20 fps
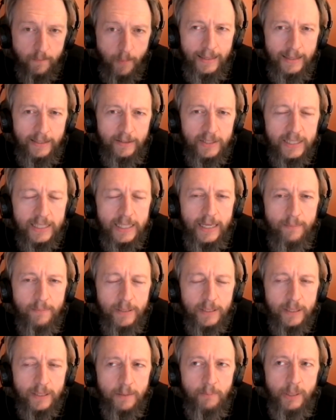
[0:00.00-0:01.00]
There
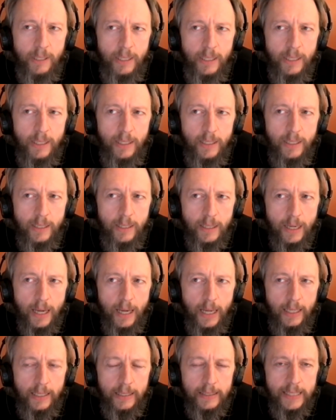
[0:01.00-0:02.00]
seems to be
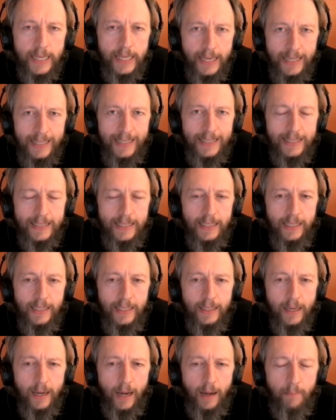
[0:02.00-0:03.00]
a
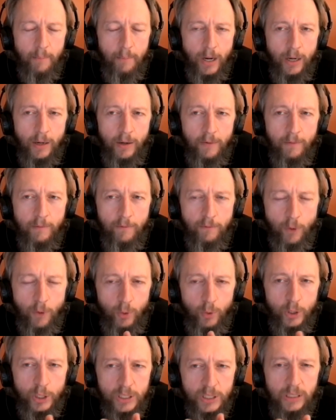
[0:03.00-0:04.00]
tendency among
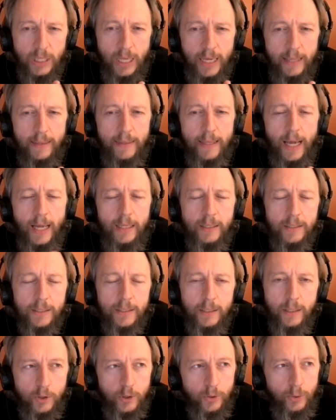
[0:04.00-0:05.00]
voters like that
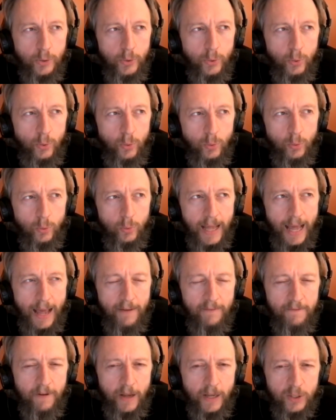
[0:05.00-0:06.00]
to
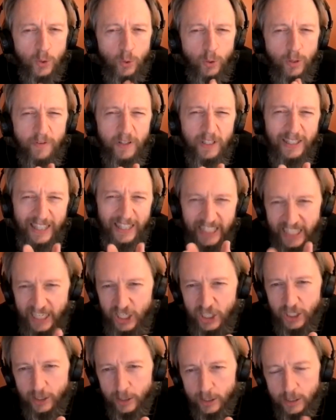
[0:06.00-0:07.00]
have a sort of
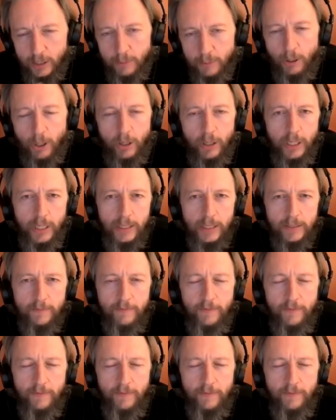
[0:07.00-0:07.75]
allegiance to parties,